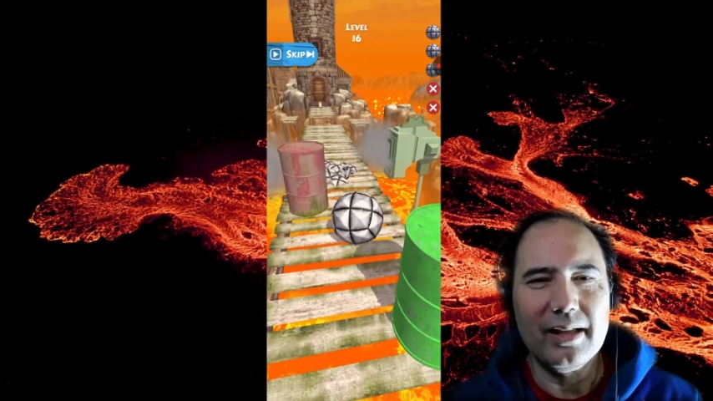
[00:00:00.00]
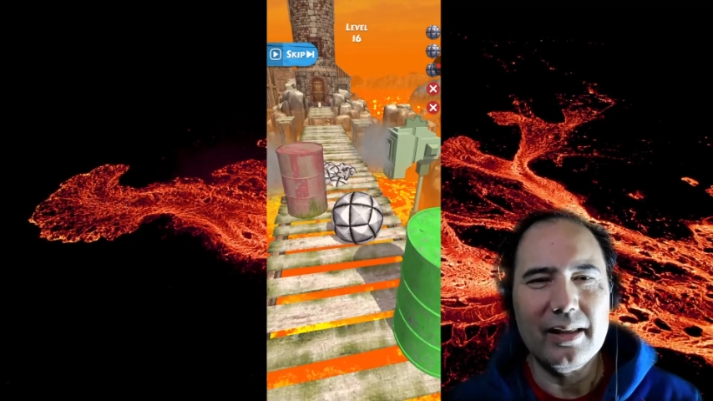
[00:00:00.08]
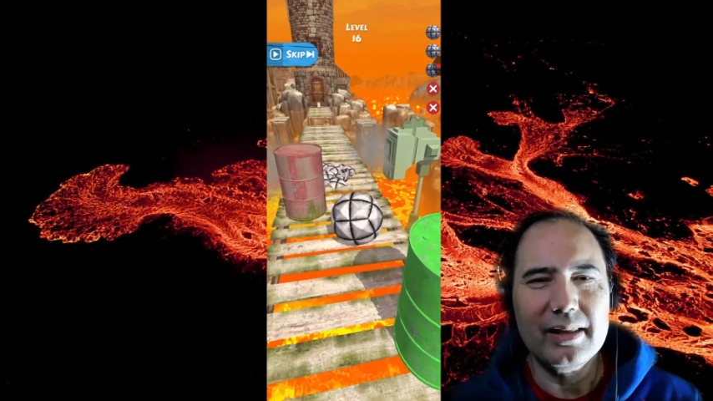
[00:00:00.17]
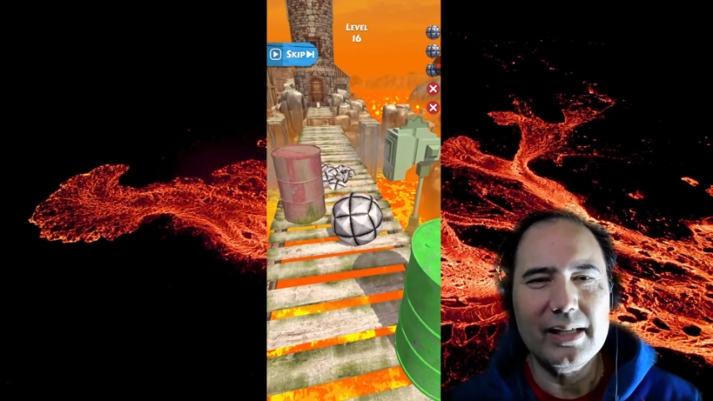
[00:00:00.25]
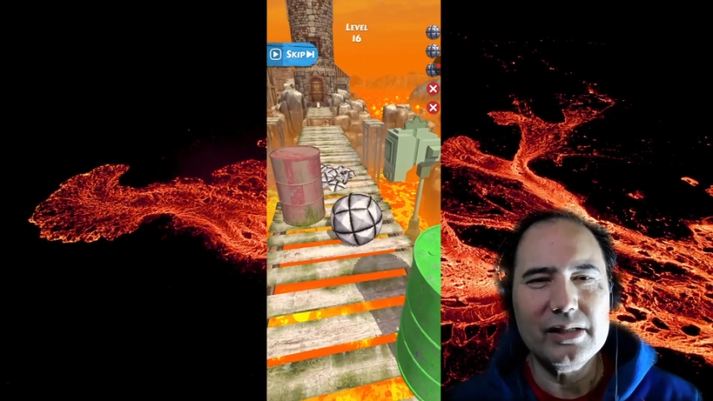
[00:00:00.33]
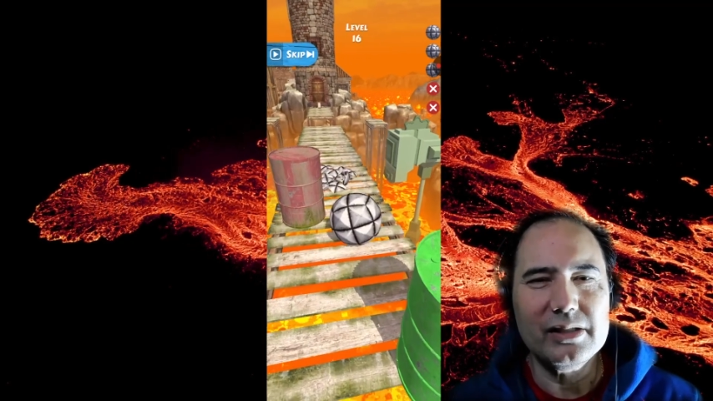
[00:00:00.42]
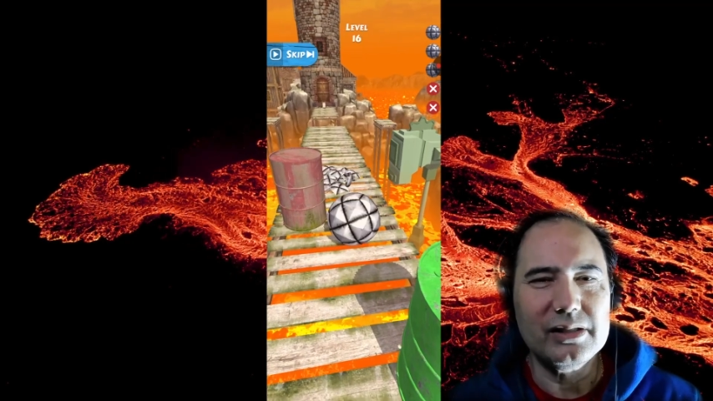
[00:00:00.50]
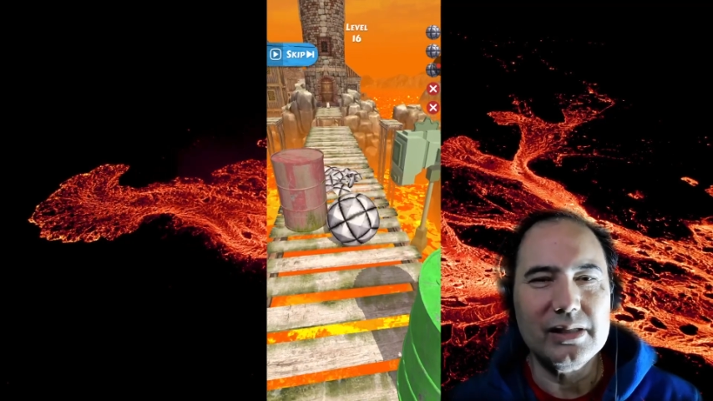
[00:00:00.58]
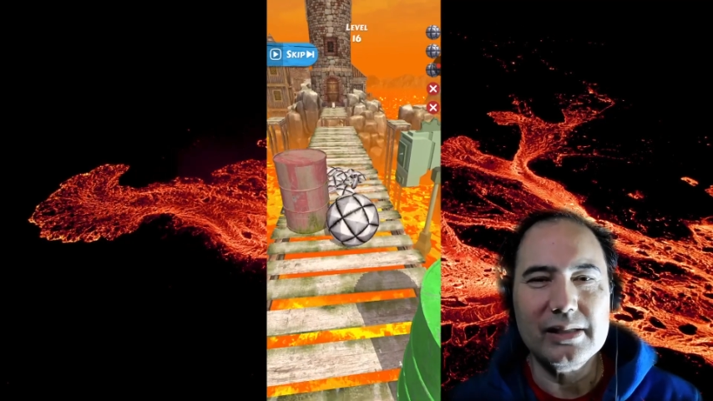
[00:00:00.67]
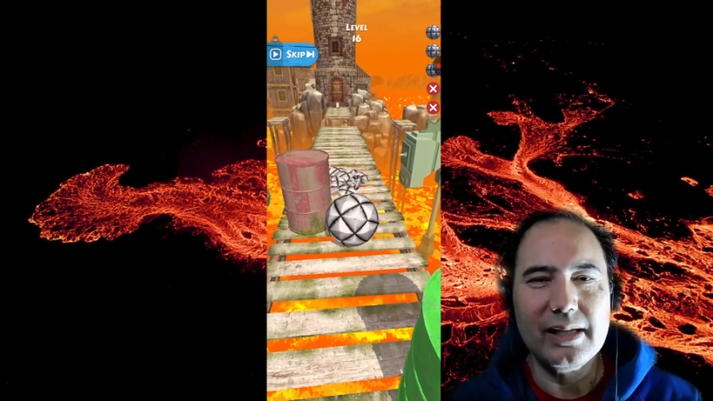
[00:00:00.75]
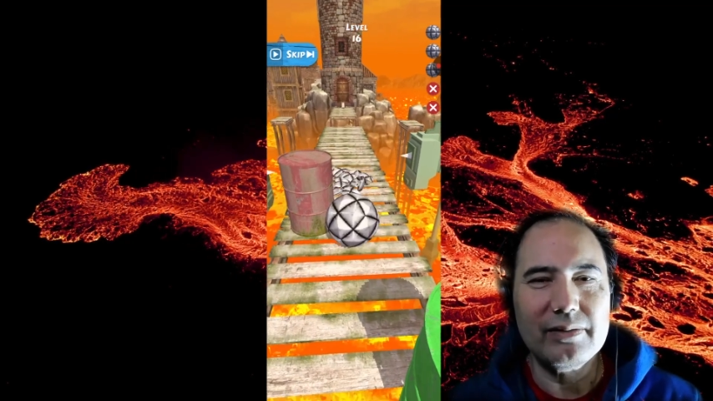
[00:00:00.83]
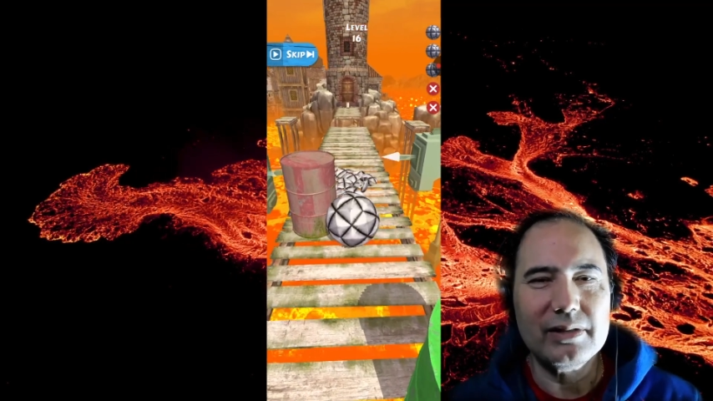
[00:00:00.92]
These you just
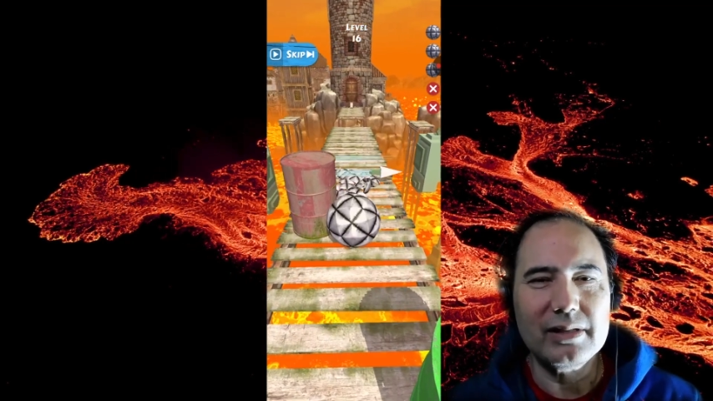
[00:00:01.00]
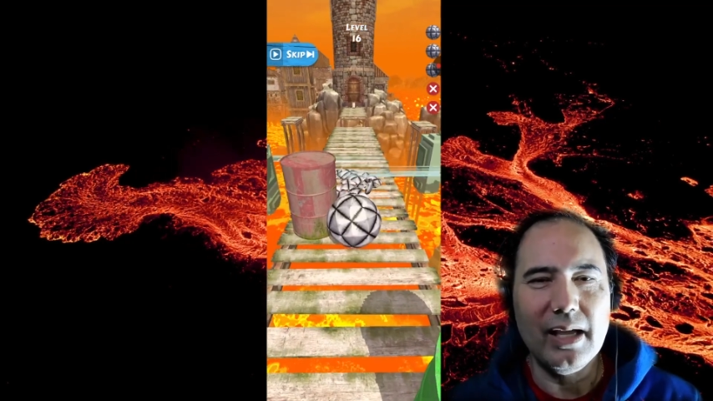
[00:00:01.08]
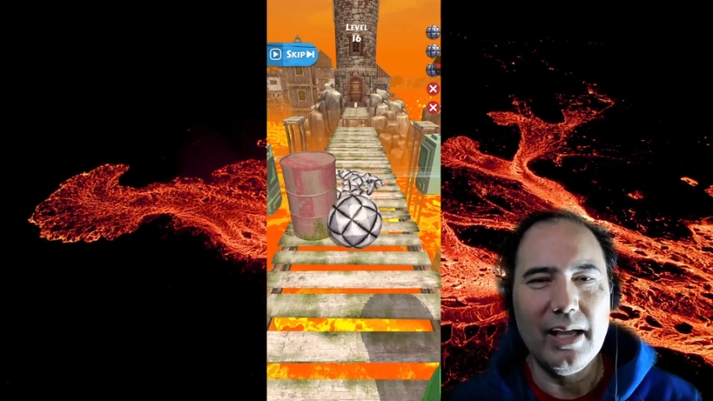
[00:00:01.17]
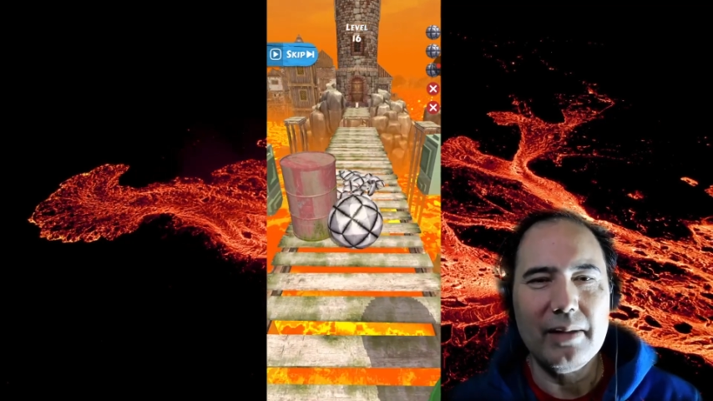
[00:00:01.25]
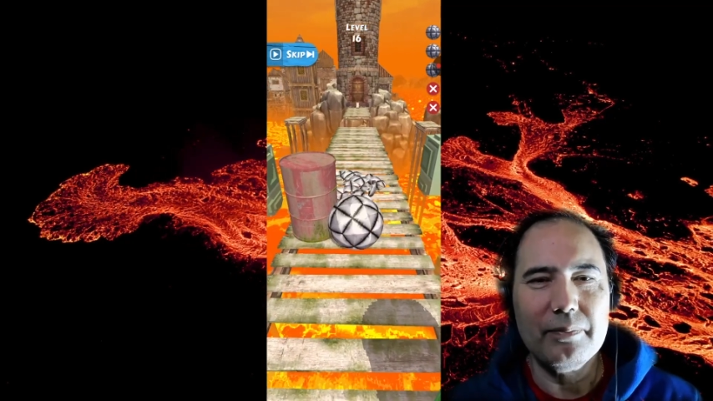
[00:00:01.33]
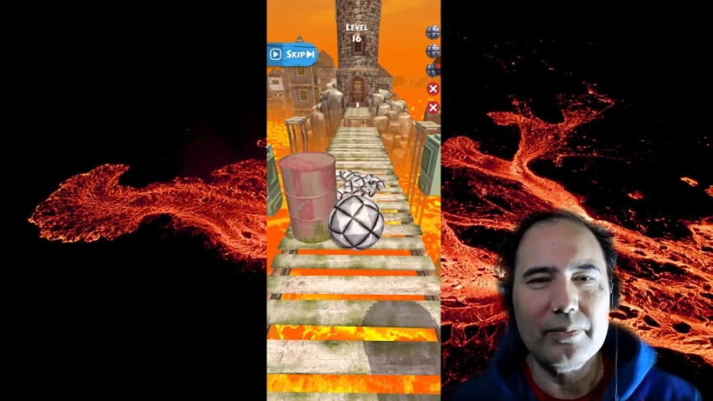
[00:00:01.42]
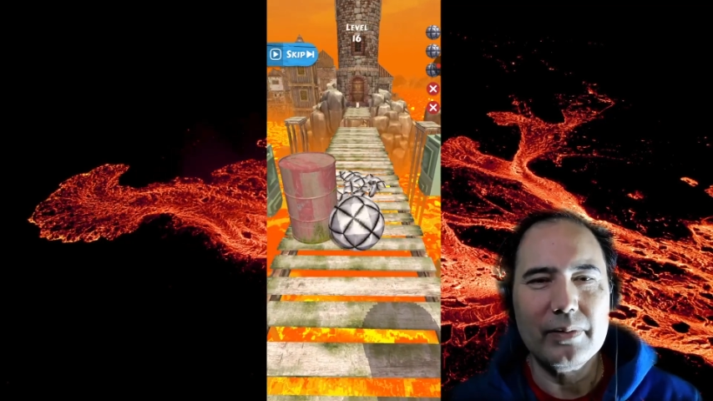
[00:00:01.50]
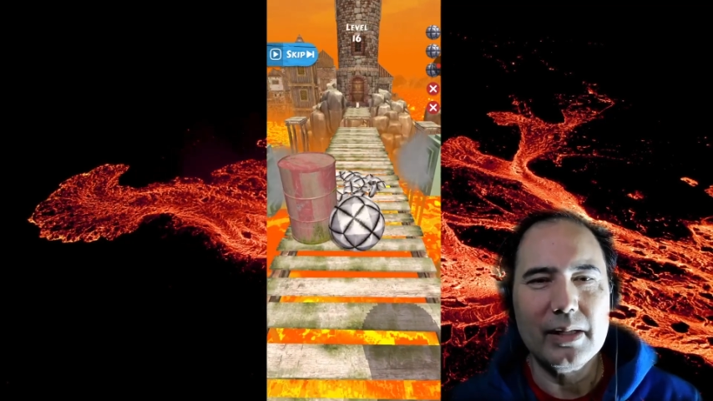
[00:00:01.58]
have to time.